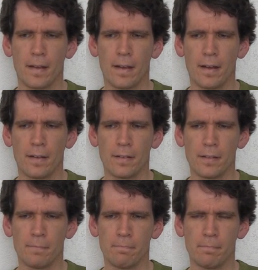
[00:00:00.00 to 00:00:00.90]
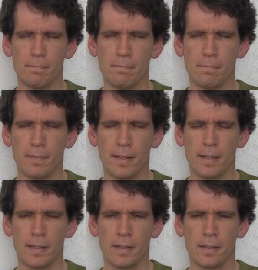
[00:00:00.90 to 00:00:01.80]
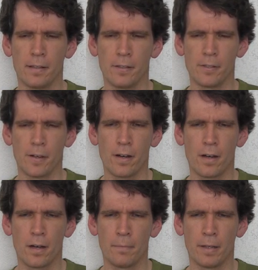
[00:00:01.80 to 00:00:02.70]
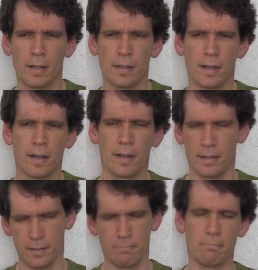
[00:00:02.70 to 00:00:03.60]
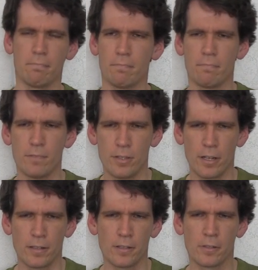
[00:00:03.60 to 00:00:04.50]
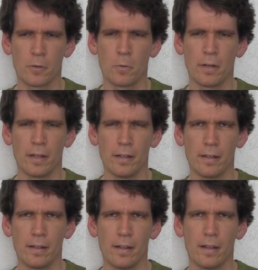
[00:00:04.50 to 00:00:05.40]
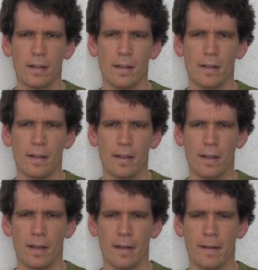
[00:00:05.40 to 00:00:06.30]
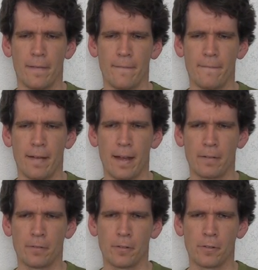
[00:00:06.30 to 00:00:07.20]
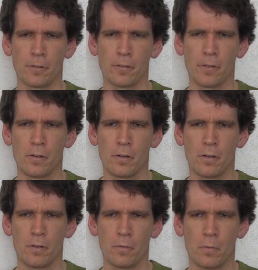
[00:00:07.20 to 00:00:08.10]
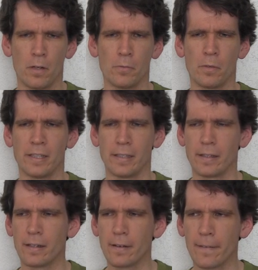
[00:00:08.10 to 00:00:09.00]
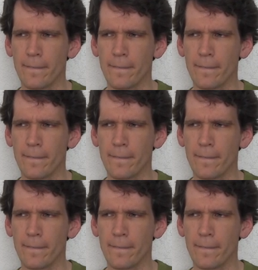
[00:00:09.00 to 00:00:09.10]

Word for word: uh, the, the job that I just quit uh, after one week.